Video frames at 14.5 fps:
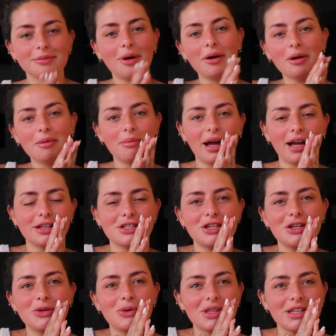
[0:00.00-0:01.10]
Welcome back
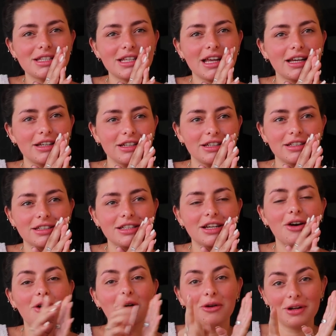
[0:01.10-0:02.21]
to the second
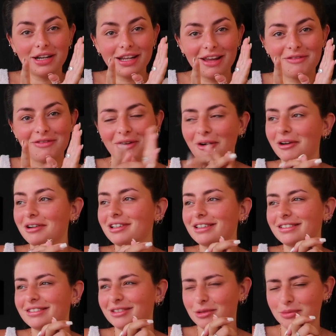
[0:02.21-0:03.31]
holiday vlog.
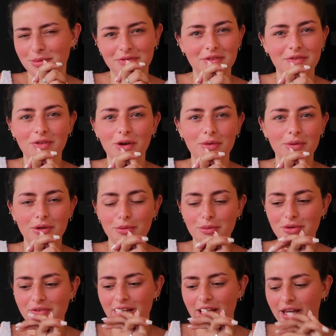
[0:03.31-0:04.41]
Not moving vlog, we're not
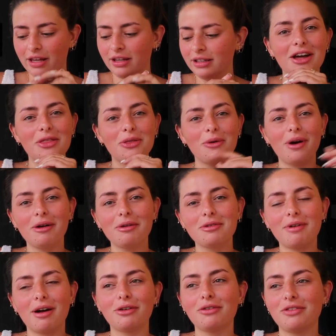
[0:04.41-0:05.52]
moving here. I thought I would
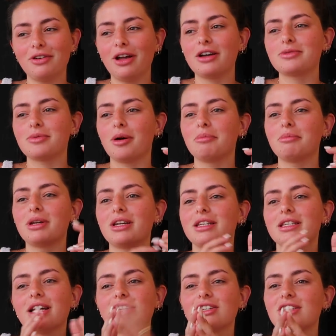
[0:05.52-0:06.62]
round off the last one
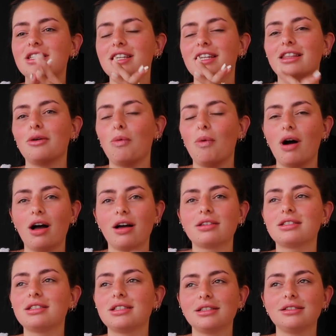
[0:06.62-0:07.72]
because I just did the
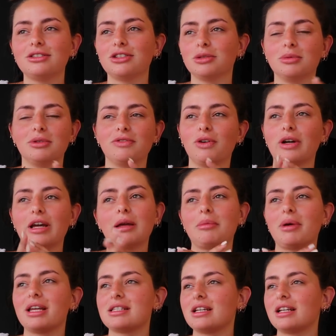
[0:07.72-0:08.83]
worst job at vlogging,
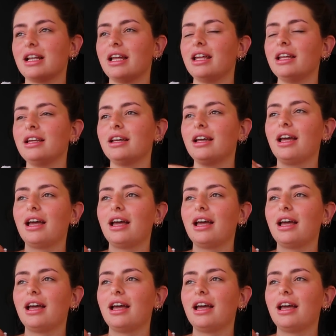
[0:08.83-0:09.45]
basically.